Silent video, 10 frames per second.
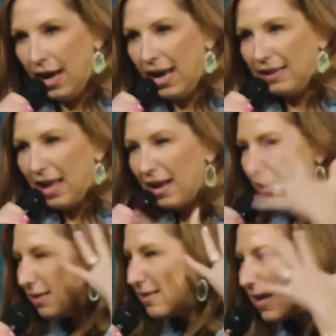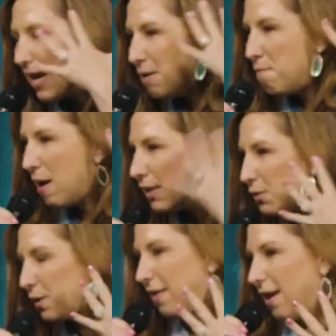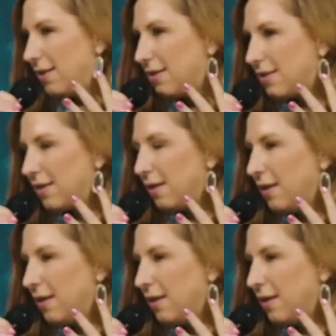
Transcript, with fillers: and let Satan mess with us.